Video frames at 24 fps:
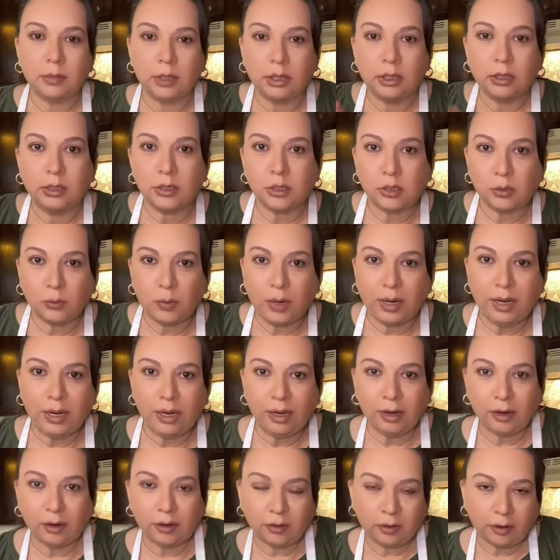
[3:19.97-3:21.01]
So right
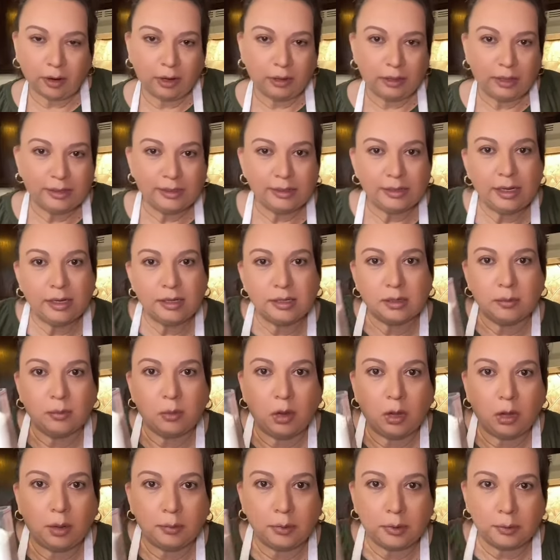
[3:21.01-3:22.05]
here, I like to take some
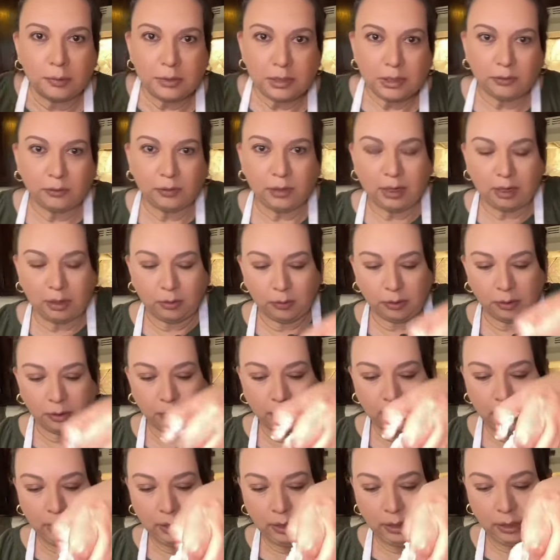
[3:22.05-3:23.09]
all-purpose flour
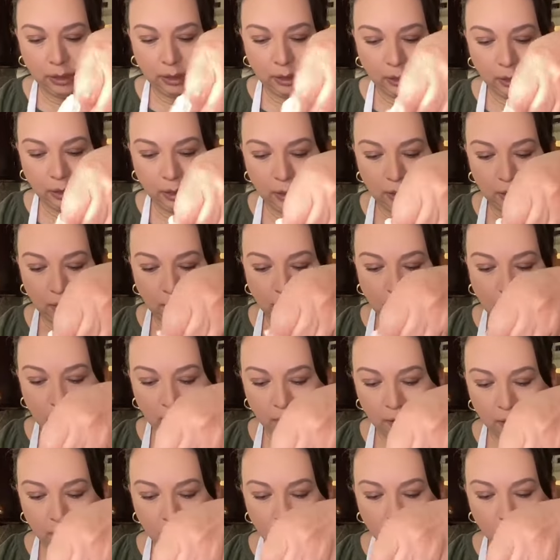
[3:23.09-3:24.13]
and
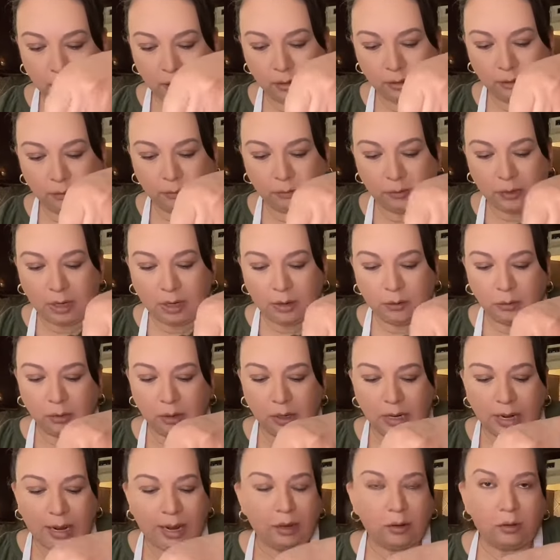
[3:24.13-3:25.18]
lightly flour it.
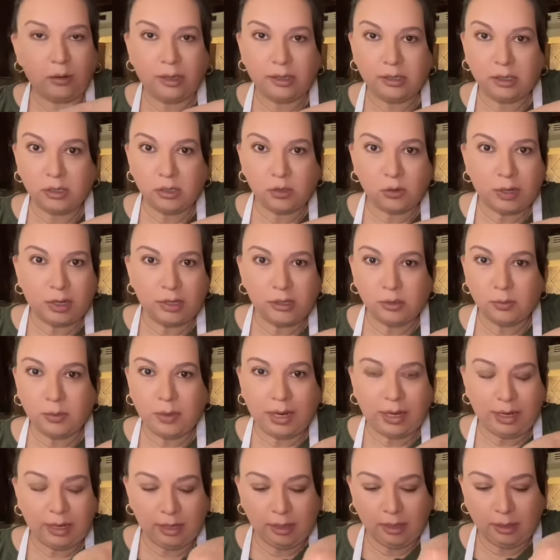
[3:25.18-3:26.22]
I don't like to dredge
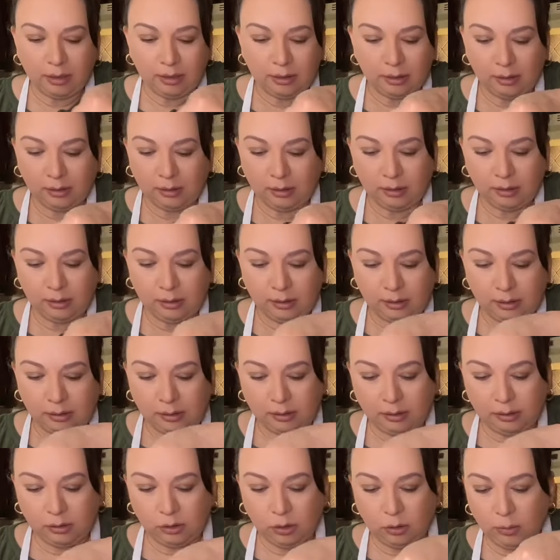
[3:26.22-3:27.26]
my
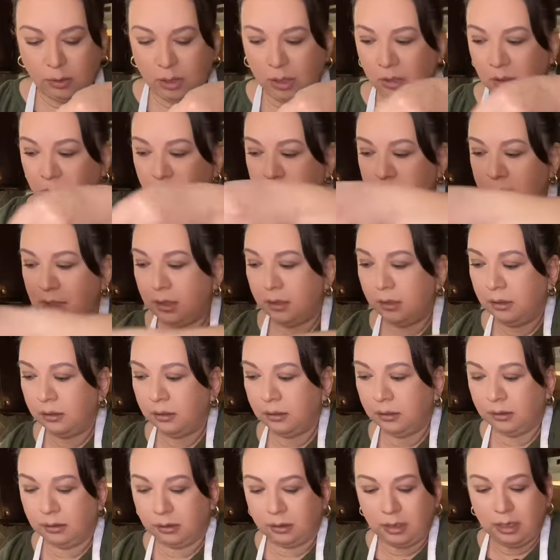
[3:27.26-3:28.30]
dough balls
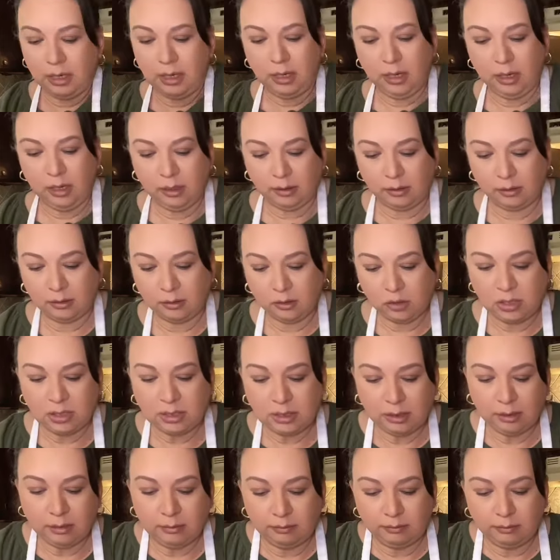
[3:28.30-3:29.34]
in it, just,
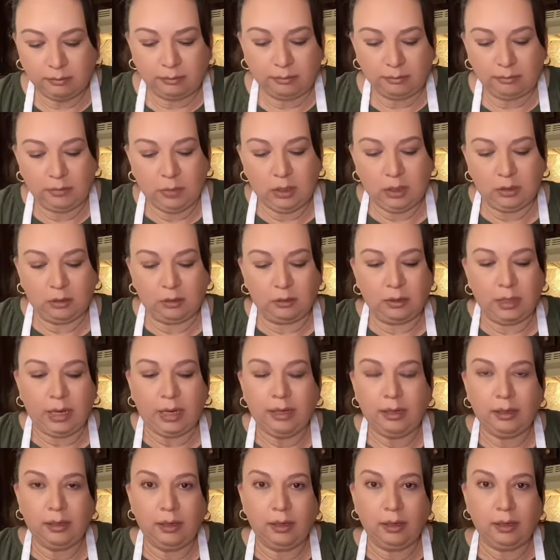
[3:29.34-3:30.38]

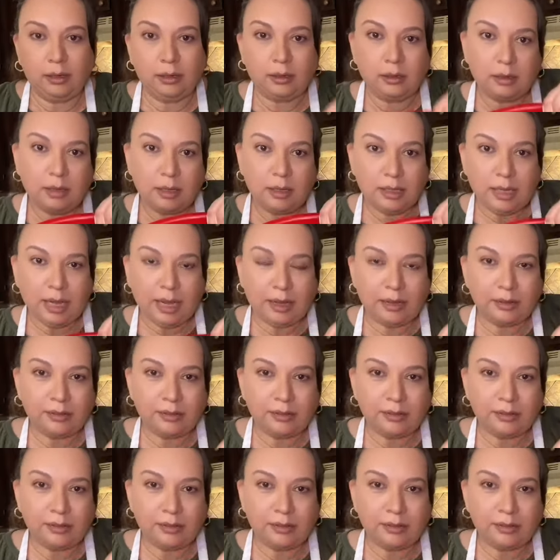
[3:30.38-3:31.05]
lightly, like that.